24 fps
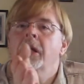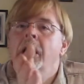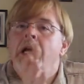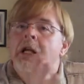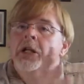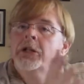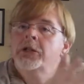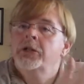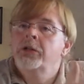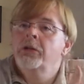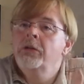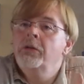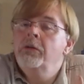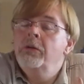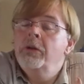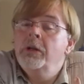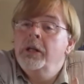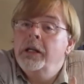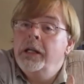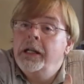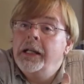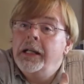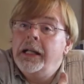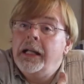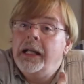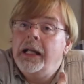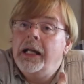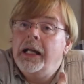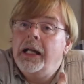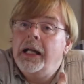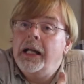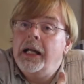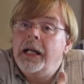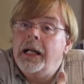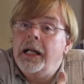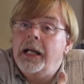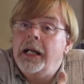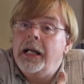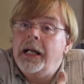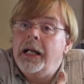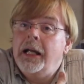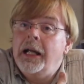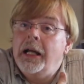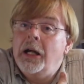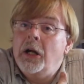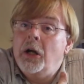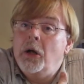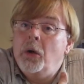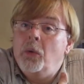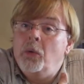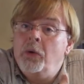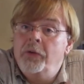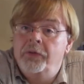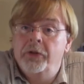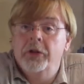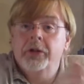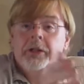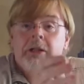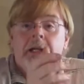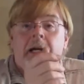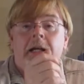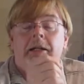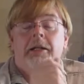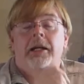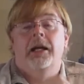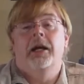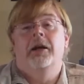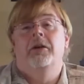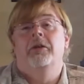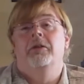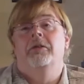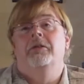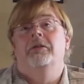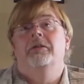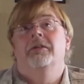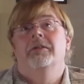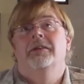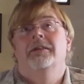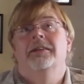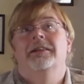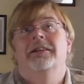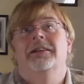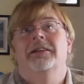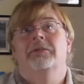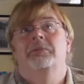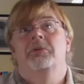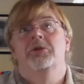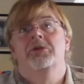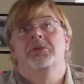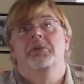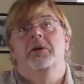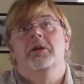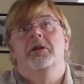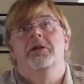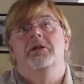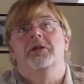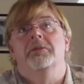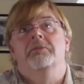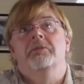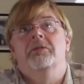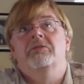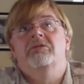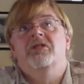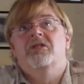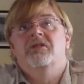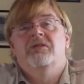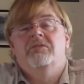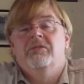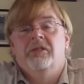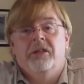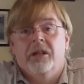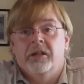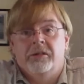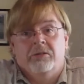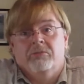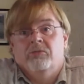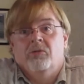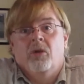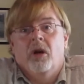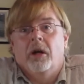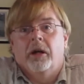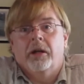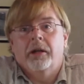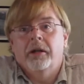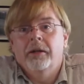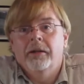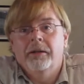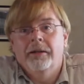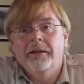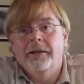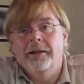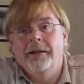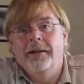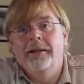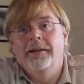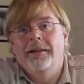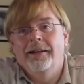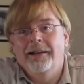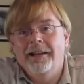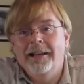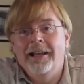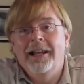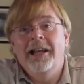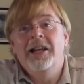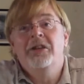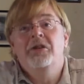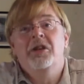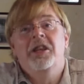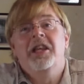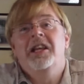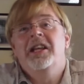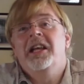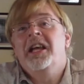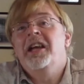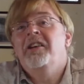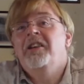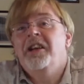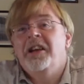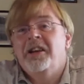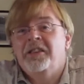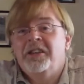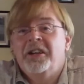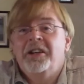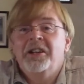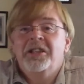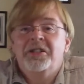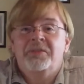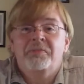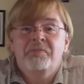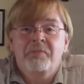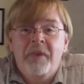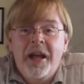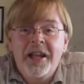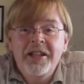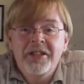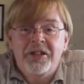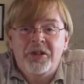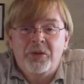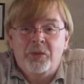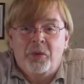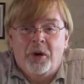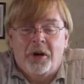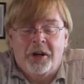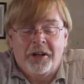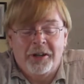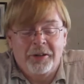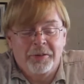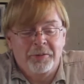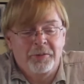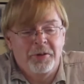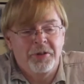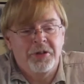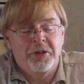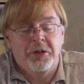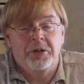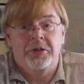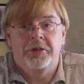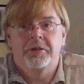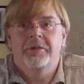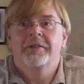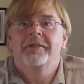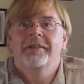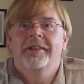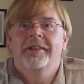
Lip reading: So, we've looked at how postmodernism just doesn't work in the area that it's meant to work, which is